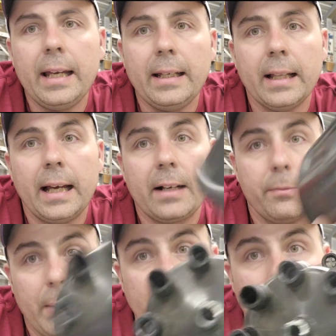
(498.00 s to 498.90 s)
a lack
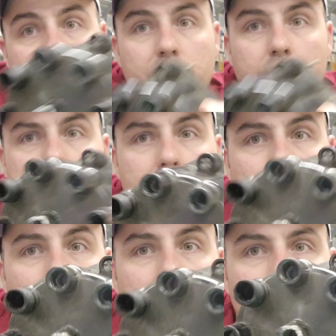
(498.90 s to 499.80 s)
of maintenance, which is
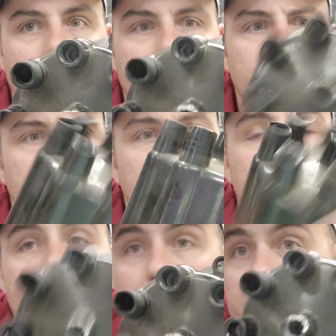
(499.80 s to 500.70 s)
what
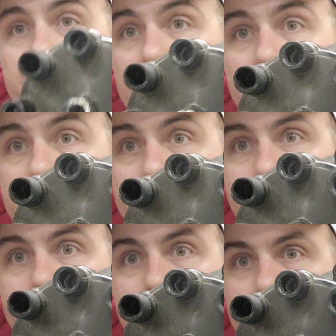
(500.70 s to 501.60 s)
this was. I just
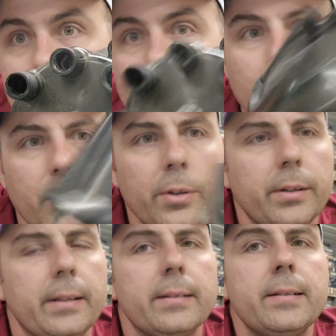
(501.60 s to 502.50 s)
had
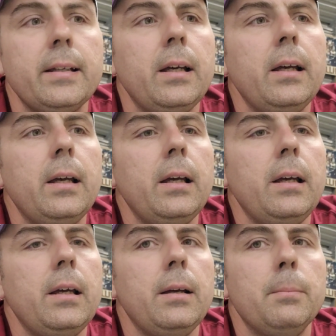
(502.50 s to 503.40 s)
overlooked this.
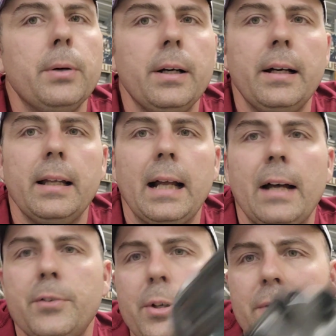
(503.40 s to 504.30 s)
But
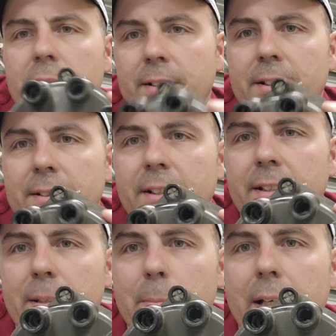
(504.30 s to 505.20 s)
I drove this to
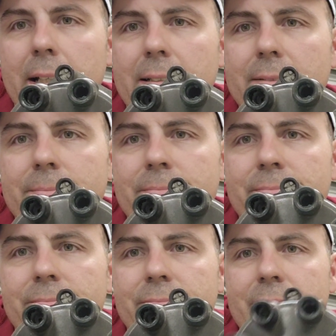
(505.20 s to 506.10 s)
Kentucky and back.
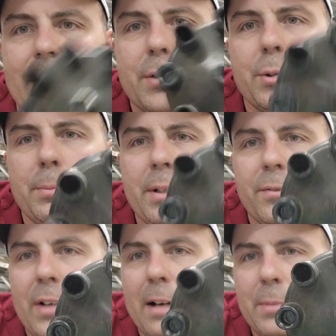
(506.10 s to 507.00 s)
This would have been
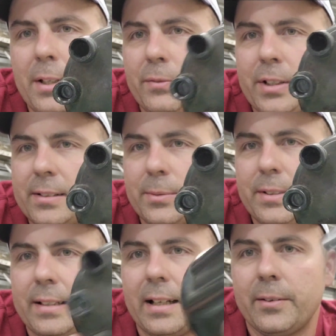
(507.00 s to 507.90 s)
a 5-minute fix on
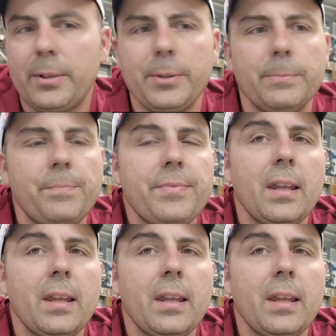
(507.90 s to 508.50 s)
the side of the road.